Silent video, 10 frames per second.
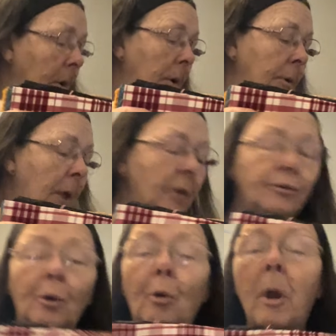and that's
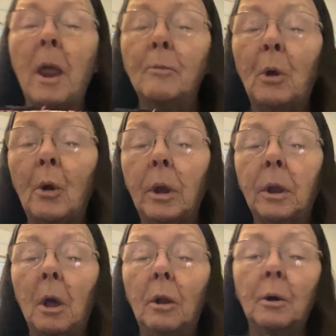a cranberry
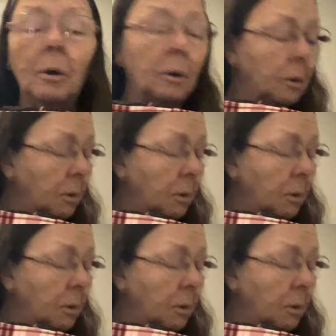color.